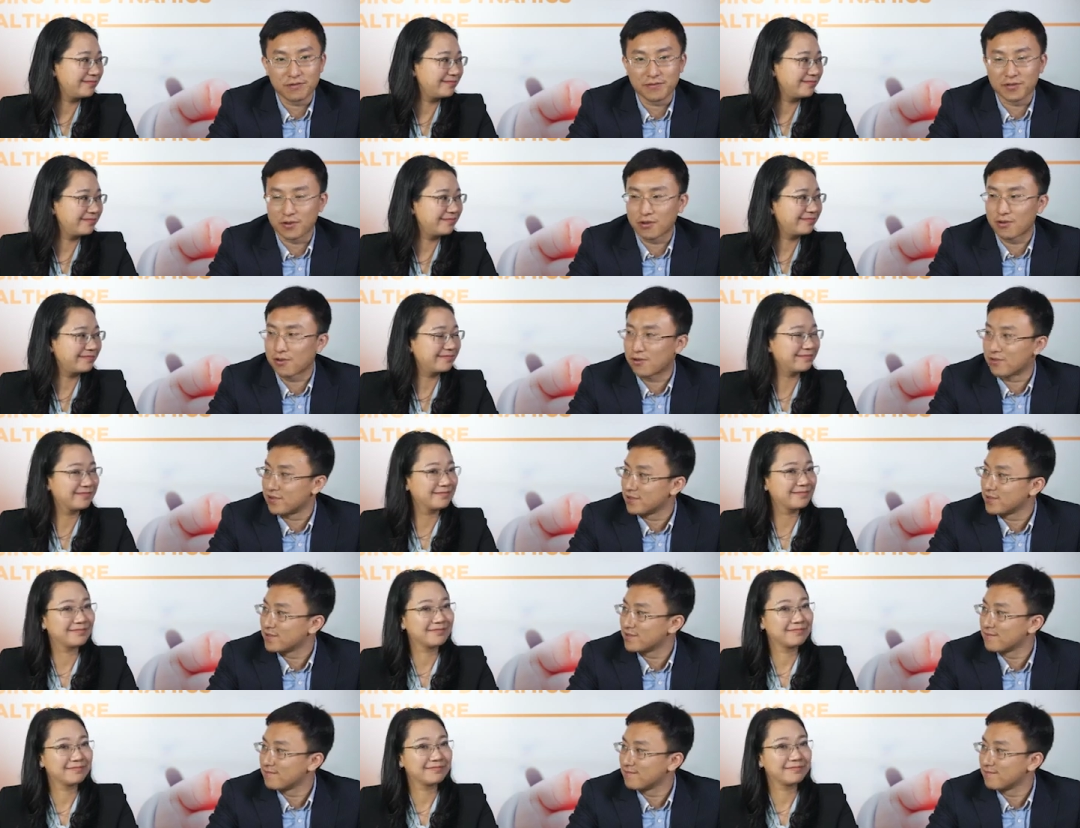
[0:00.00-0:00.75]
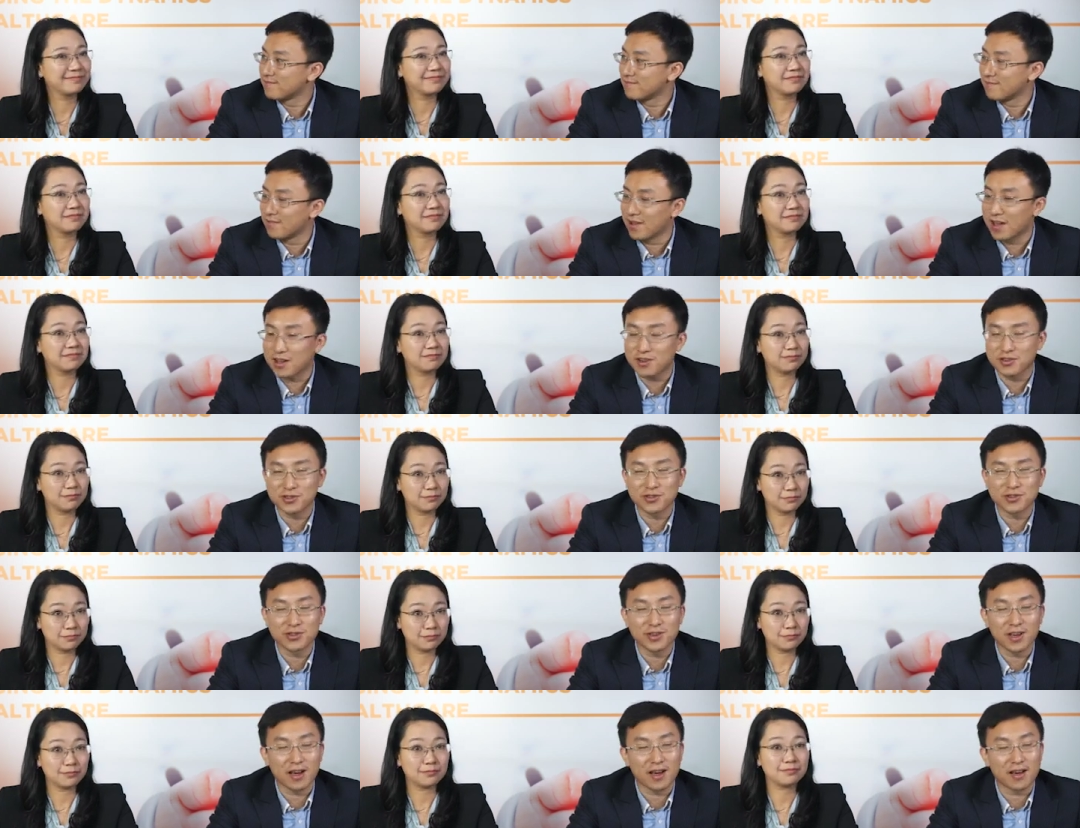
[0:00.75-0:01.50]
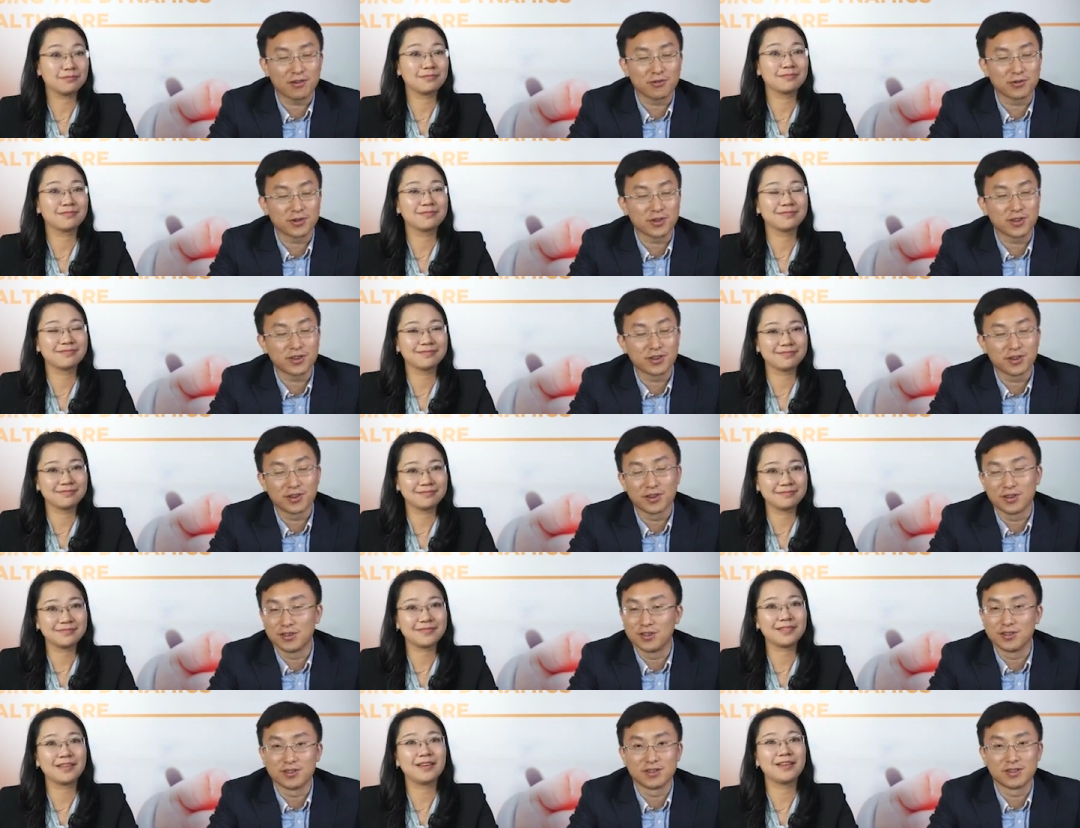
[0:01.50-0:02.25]
Speaker 1: of course. Actually, IoT
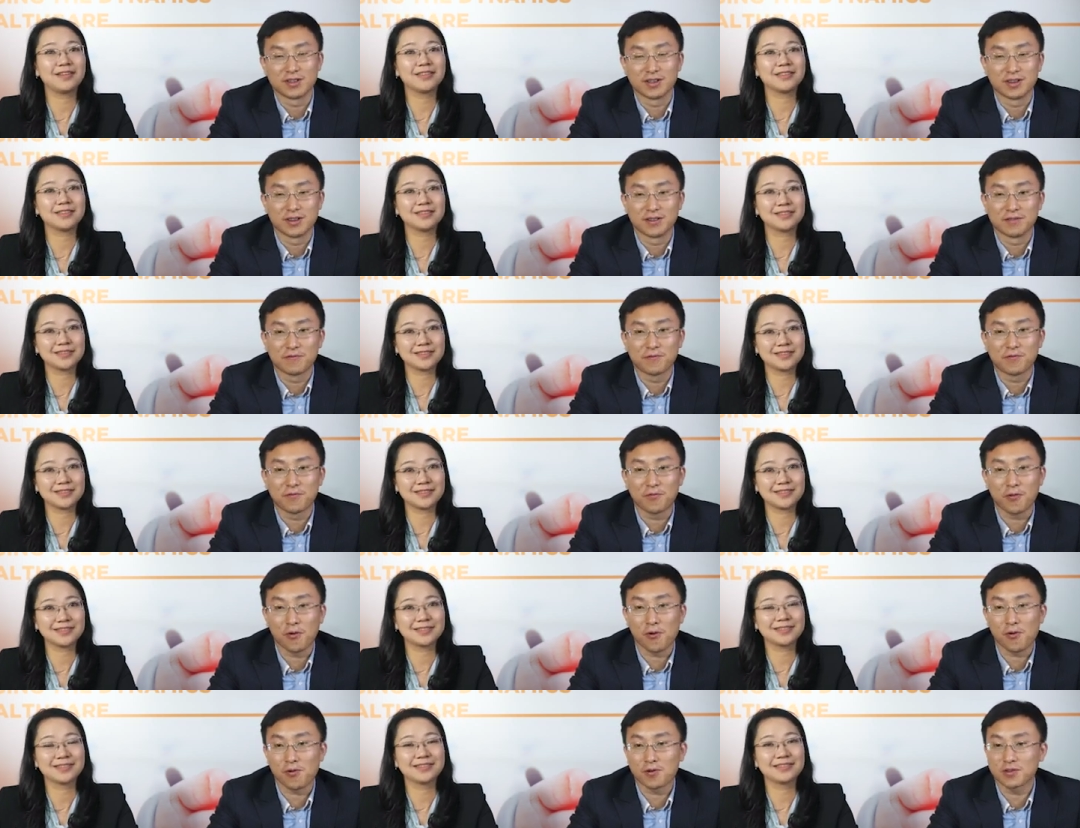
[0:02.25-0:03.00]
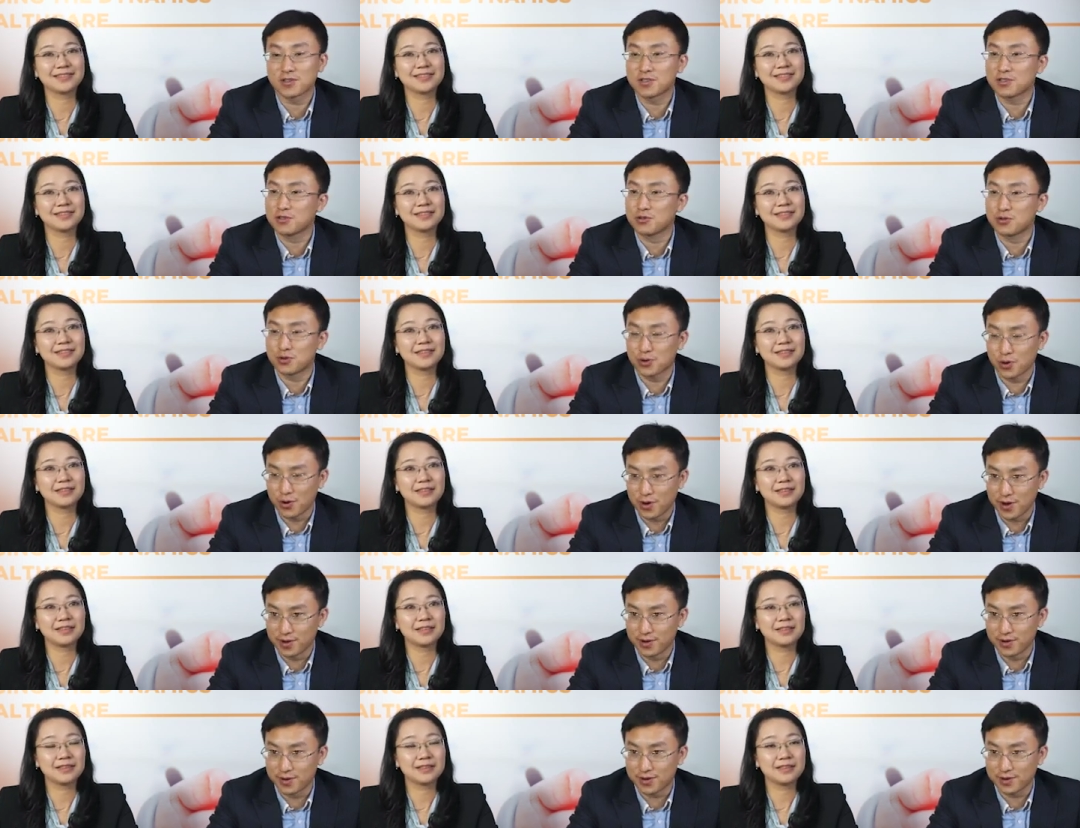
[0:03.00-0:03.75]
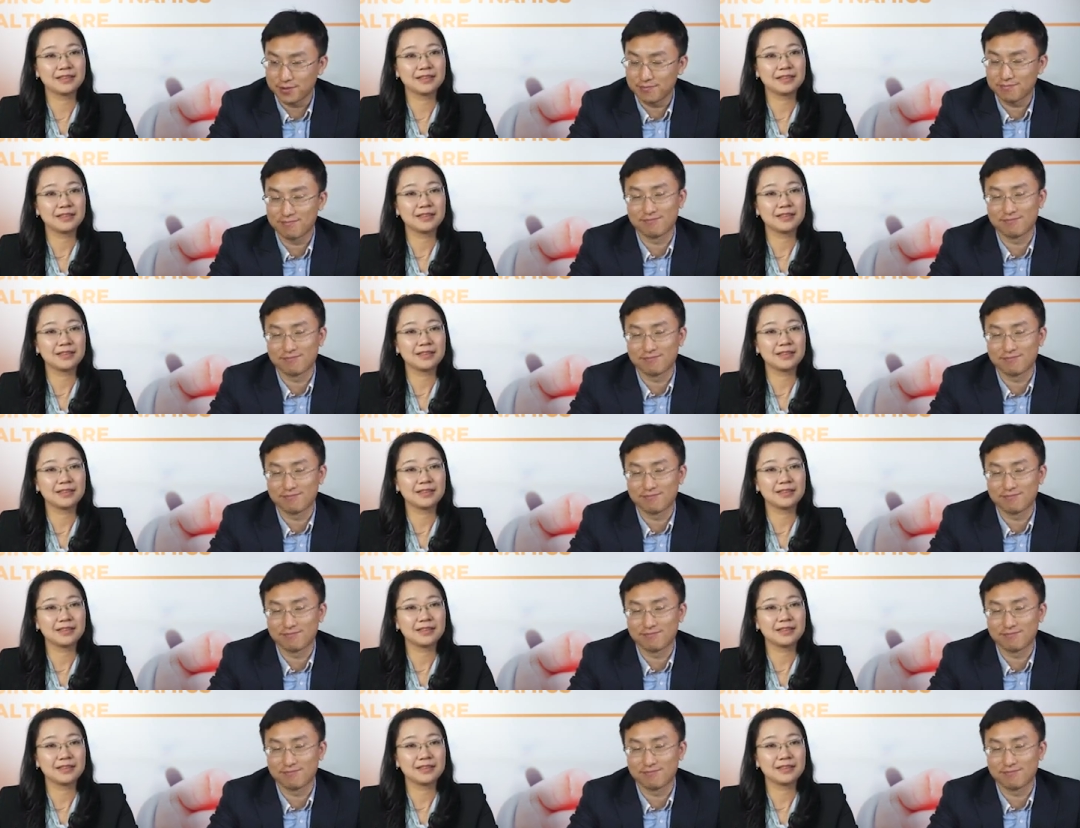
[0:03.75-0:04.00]
is the fourth trend.